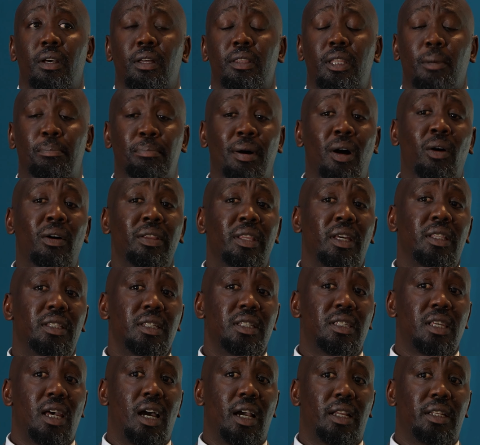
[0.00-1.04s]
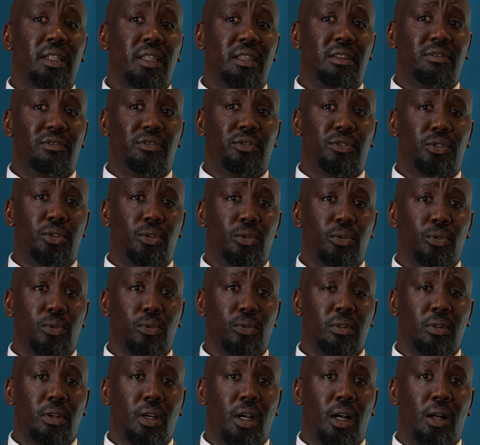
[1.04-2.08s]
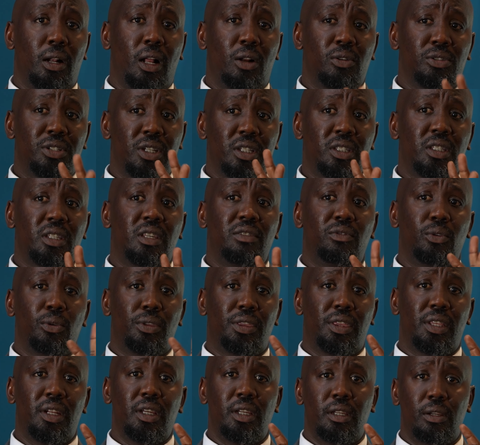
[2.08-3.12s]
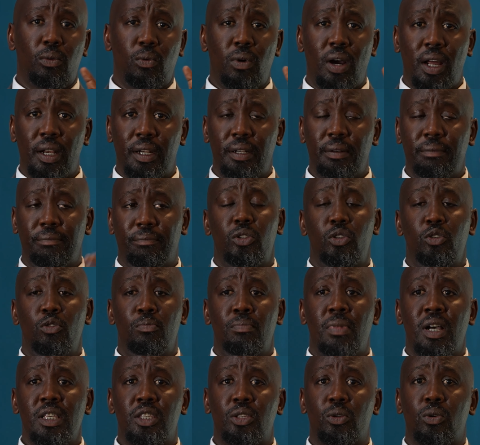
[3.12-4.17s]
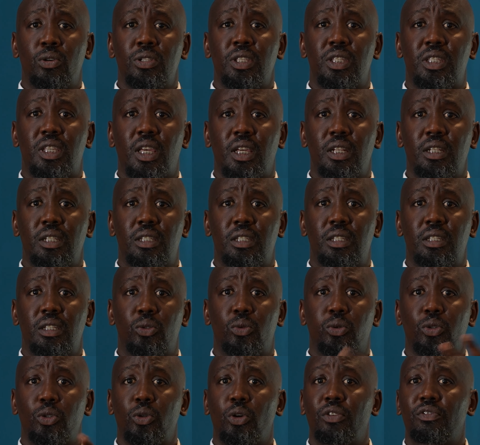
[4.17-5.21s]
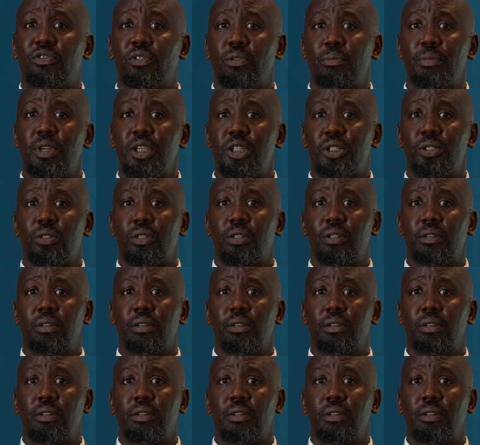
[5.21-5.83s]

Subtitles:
The power that this act gives you, I'll just give you three. One, you must consent to your information